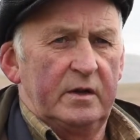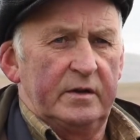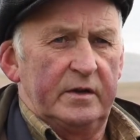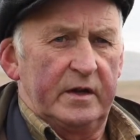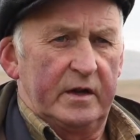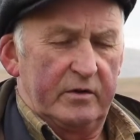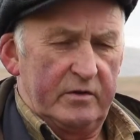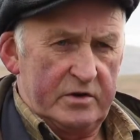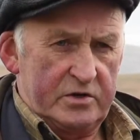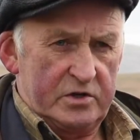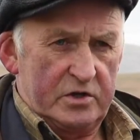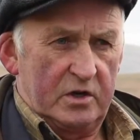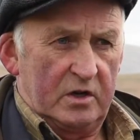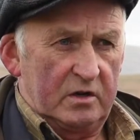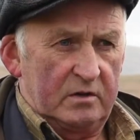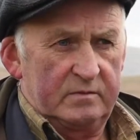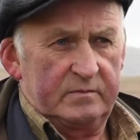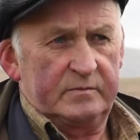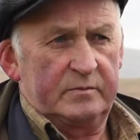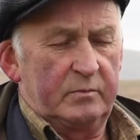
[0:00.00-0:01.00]

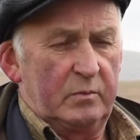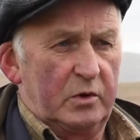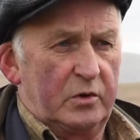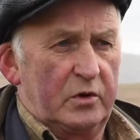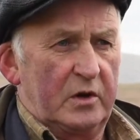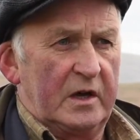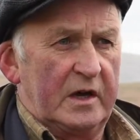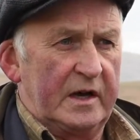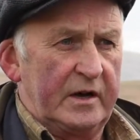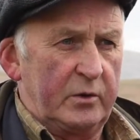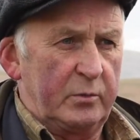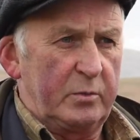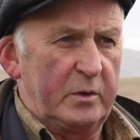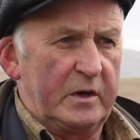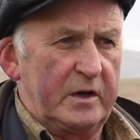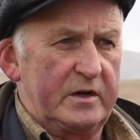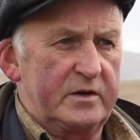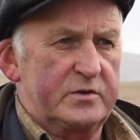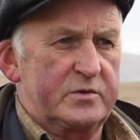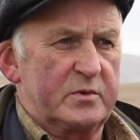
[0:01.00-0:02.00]
original bloodline up
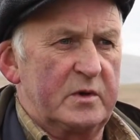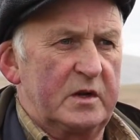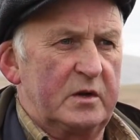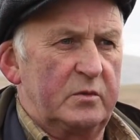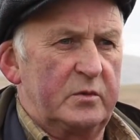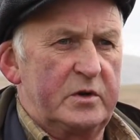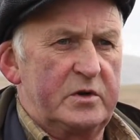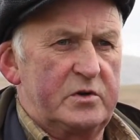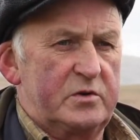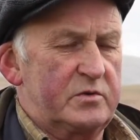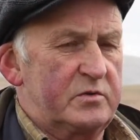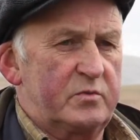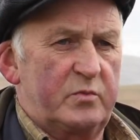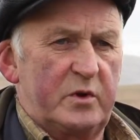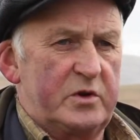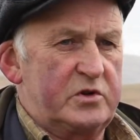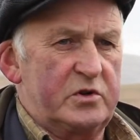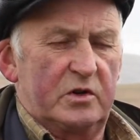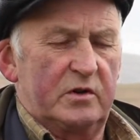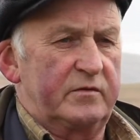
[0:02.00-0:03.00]
here as well, which
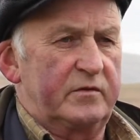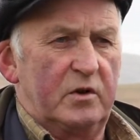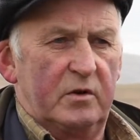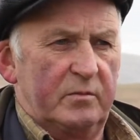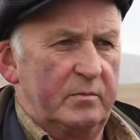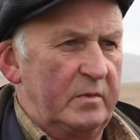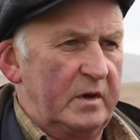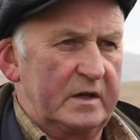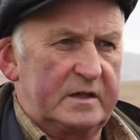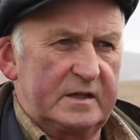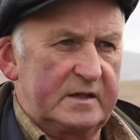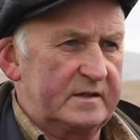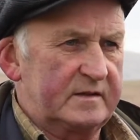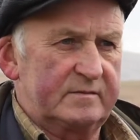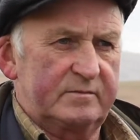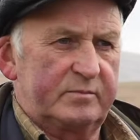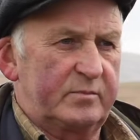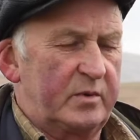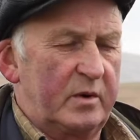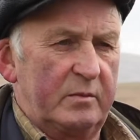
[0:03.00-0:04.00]
will have gone back
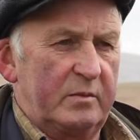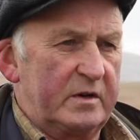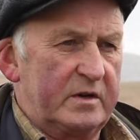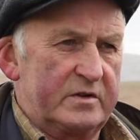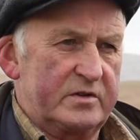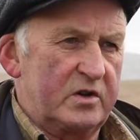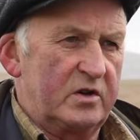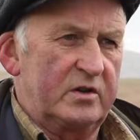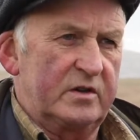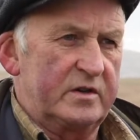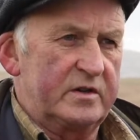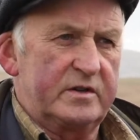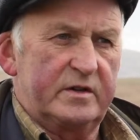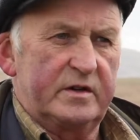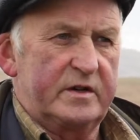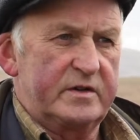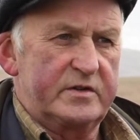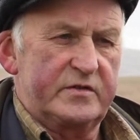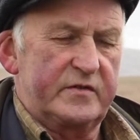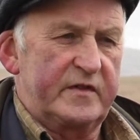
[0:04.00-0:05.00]
probably
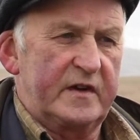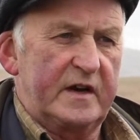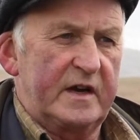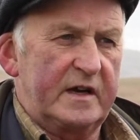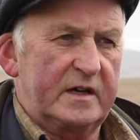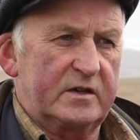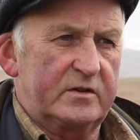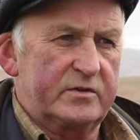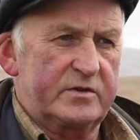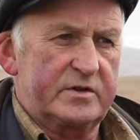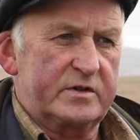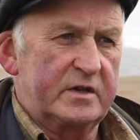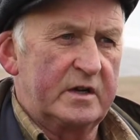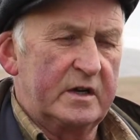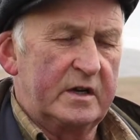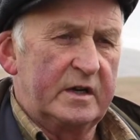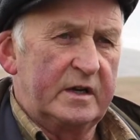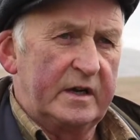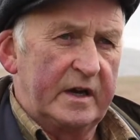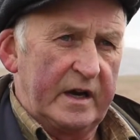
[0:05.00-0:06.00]
as far, because
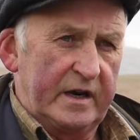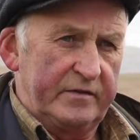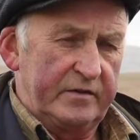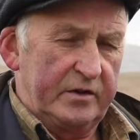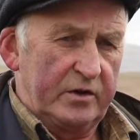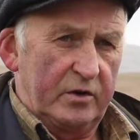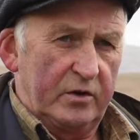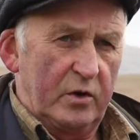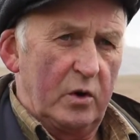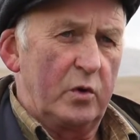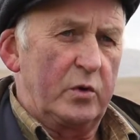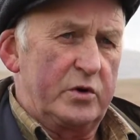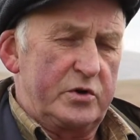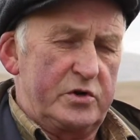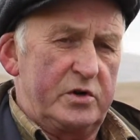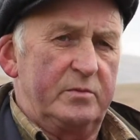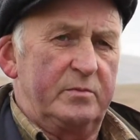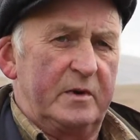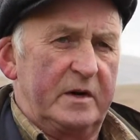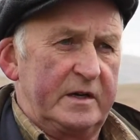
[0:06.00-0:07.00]
even though
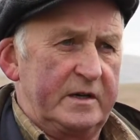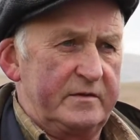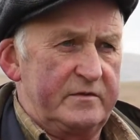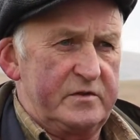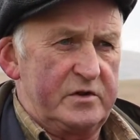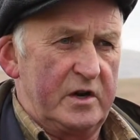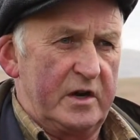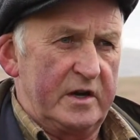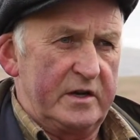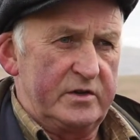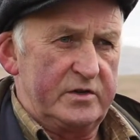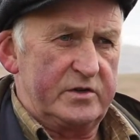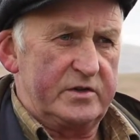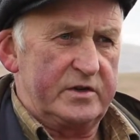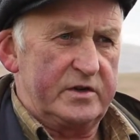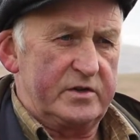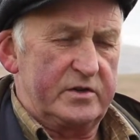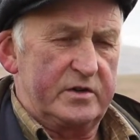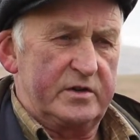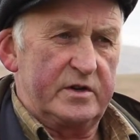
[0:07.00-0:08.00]
ownership might have
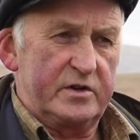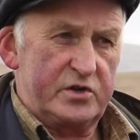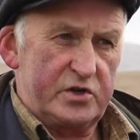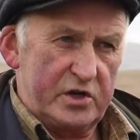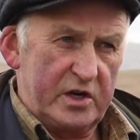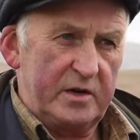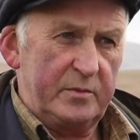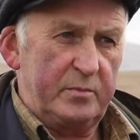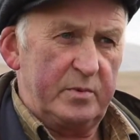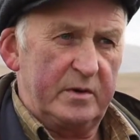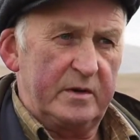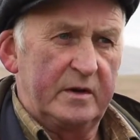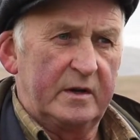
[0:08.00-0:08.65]
changed, the sheep,